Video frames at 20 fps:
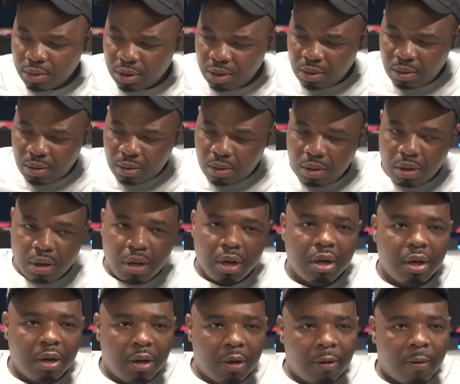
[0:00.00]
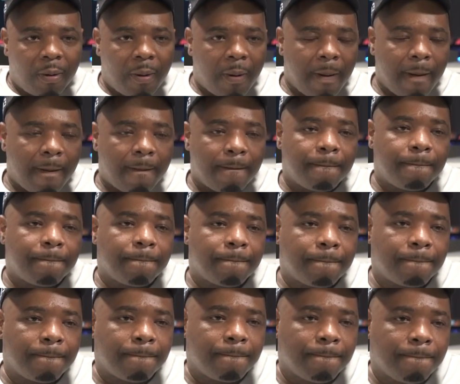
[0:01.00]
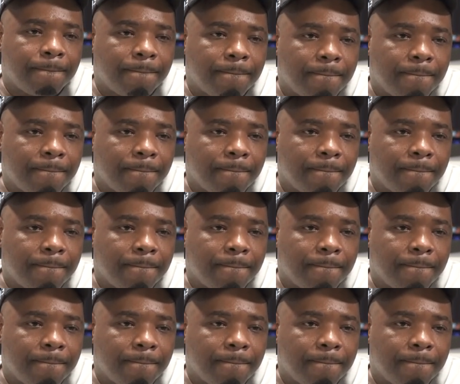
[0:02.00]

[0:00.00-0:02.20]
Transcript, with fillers: So that, that ultimately brought you back to